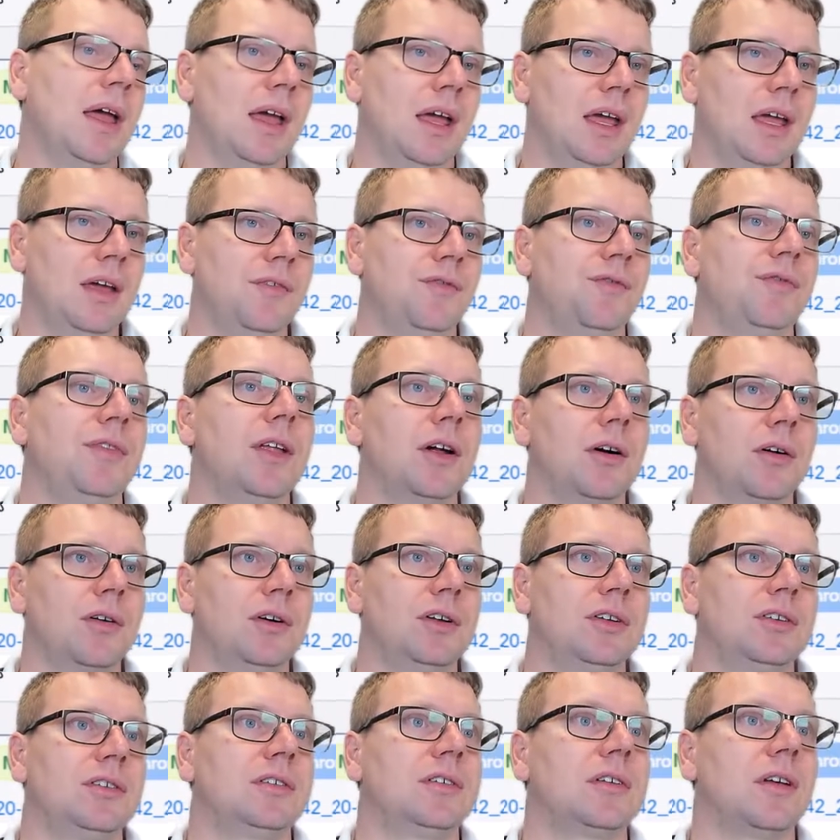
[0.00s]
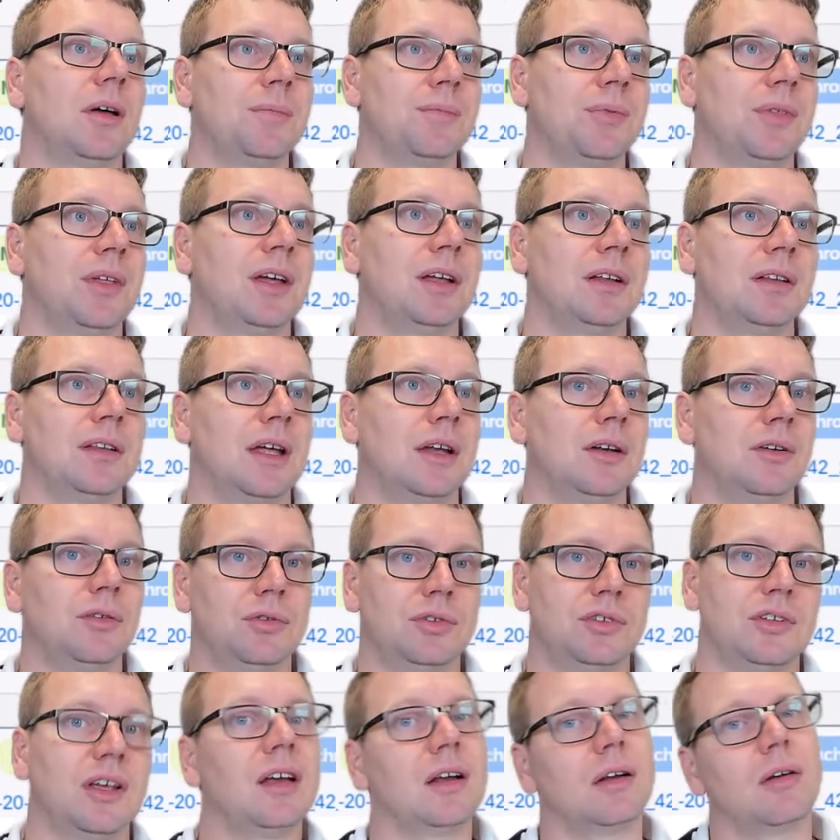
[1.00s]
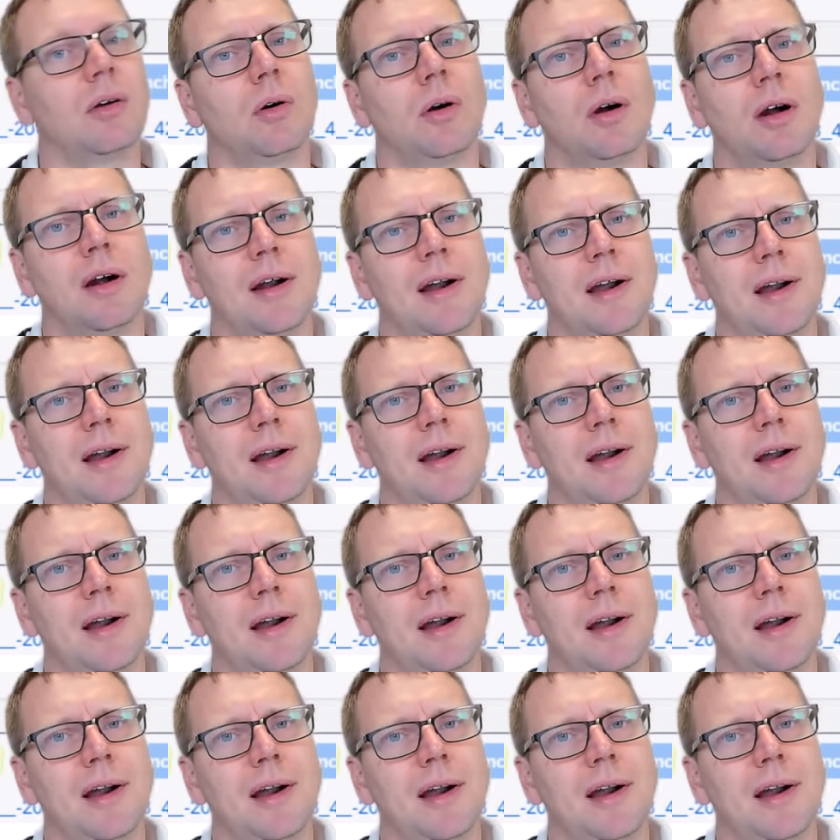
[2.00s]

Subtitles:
If there is something that you're saying, oh,